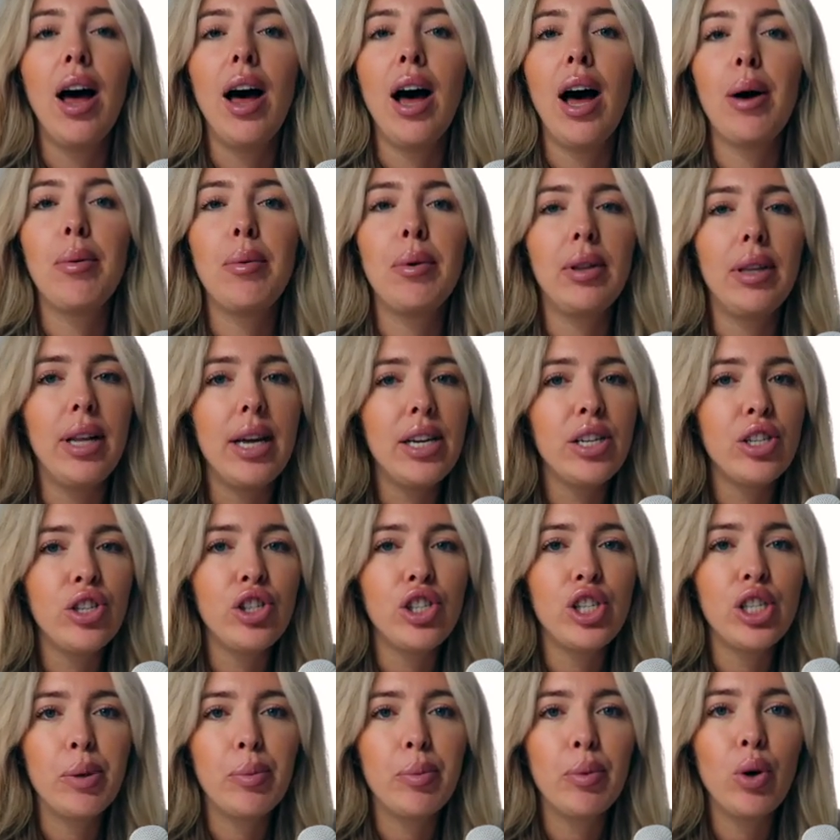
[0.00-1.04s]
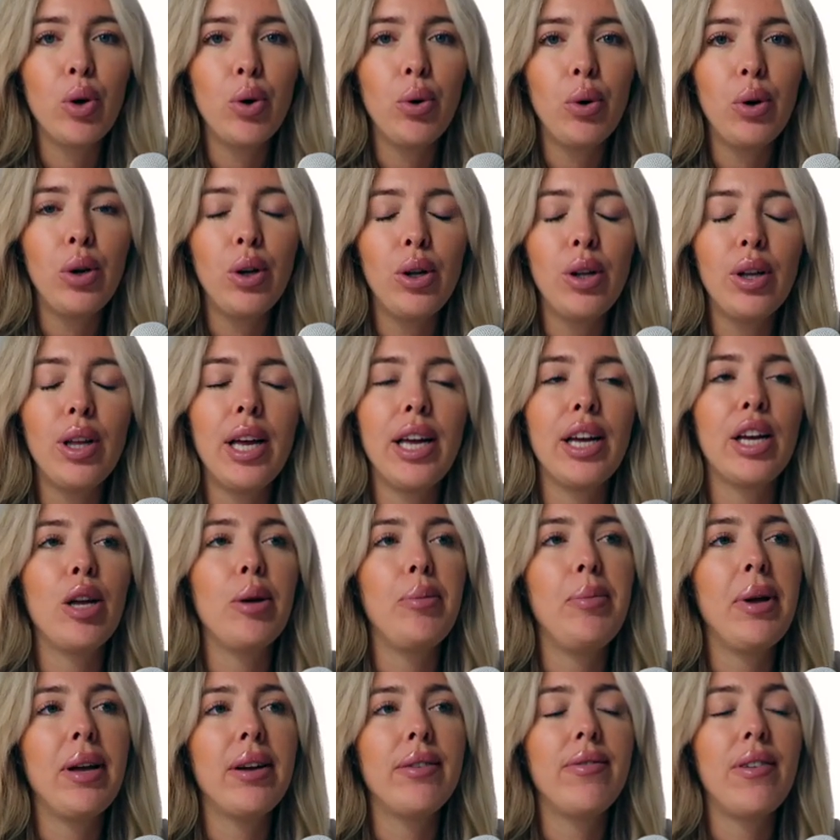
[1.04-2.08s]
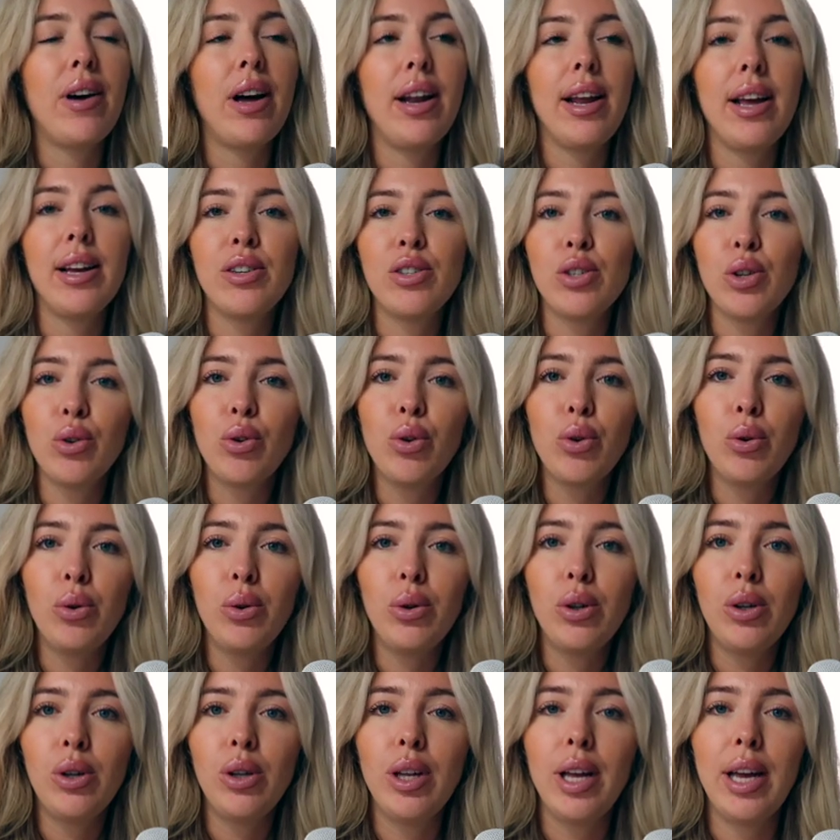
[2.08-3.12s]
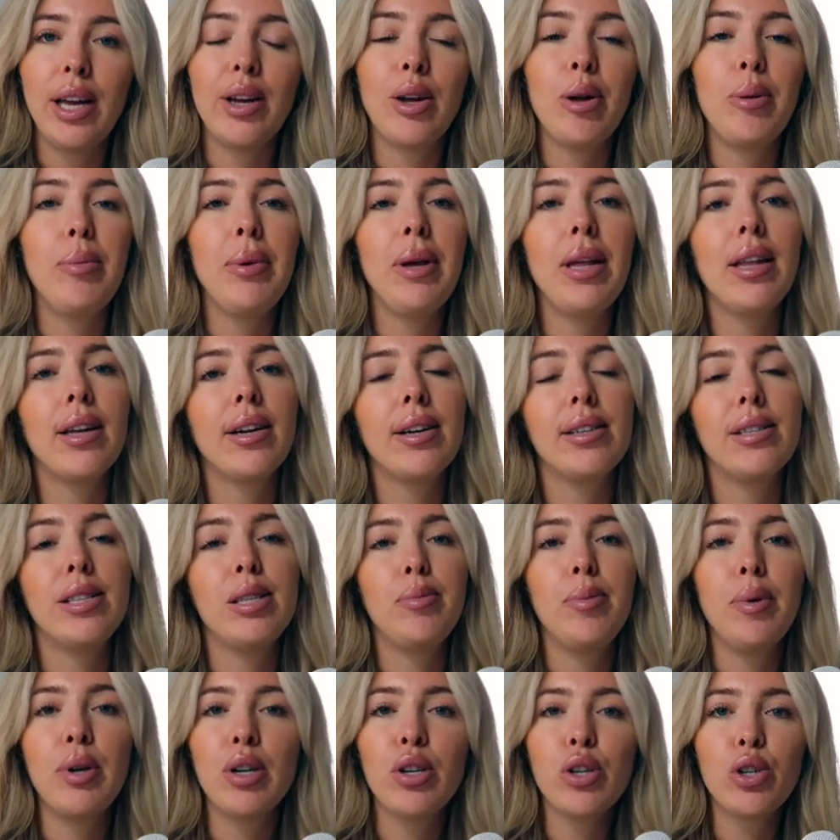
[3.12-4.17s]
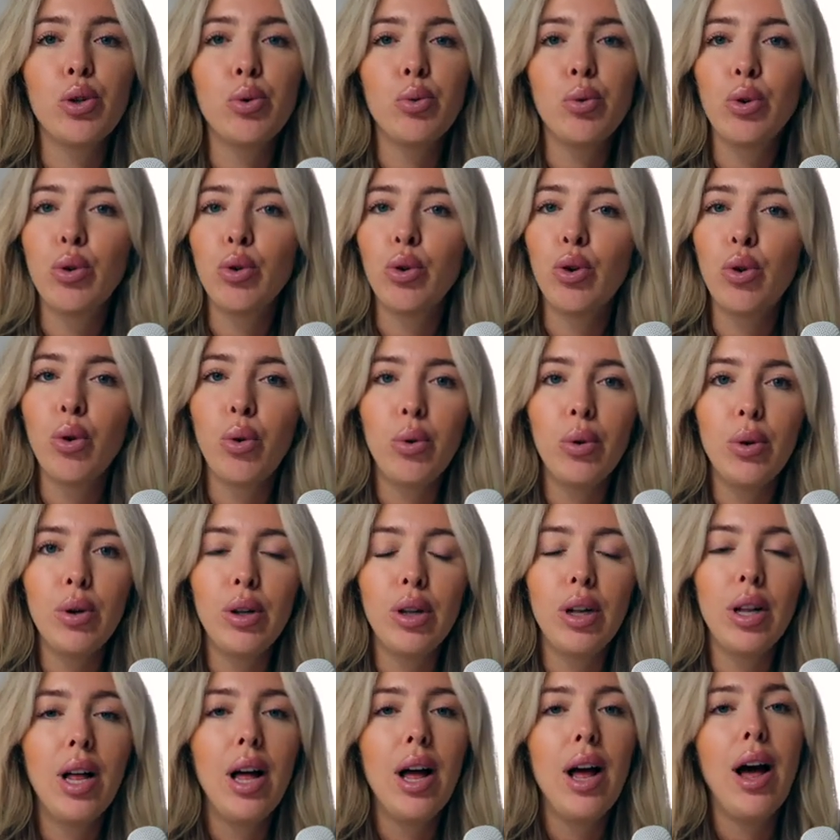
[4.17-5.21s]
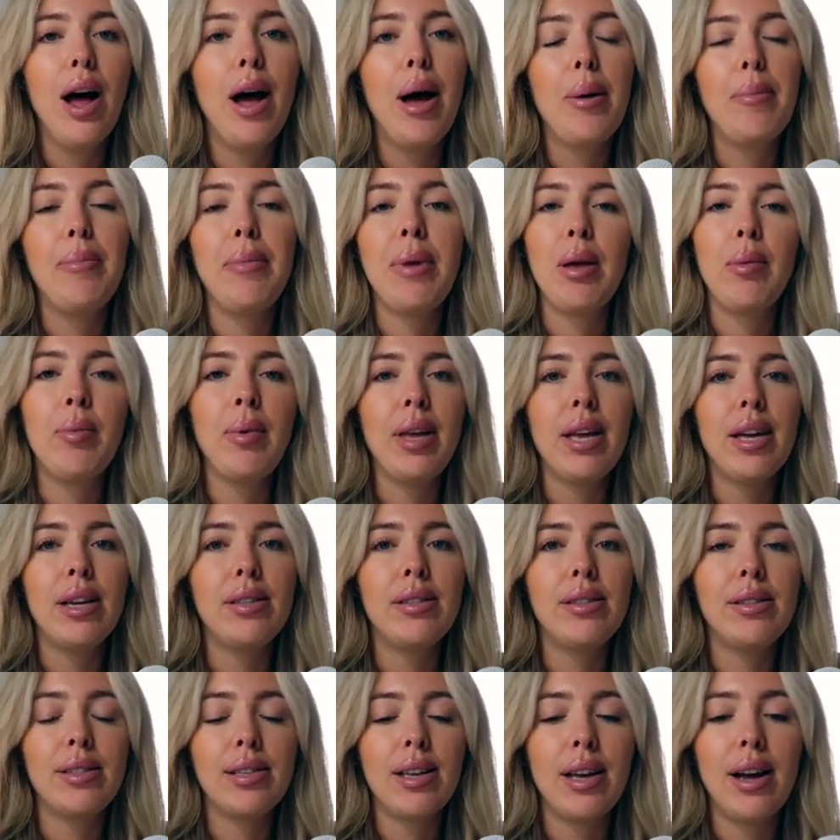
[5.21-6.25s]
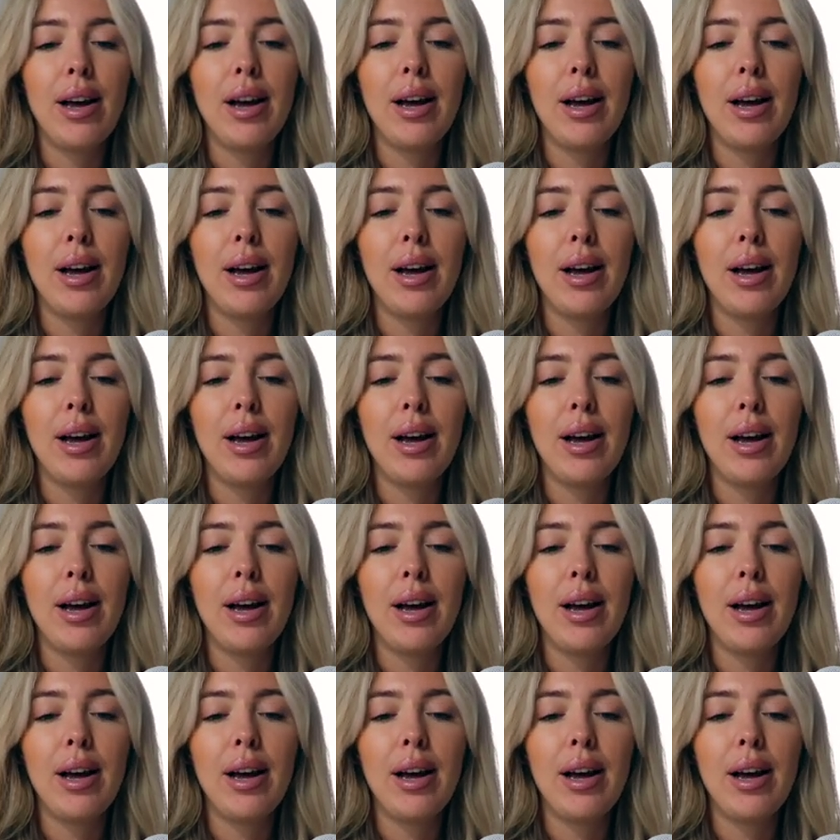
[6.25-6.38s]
a relationship goal. It could be a financial goal. It could be like a spiritual goal. Maybe it's,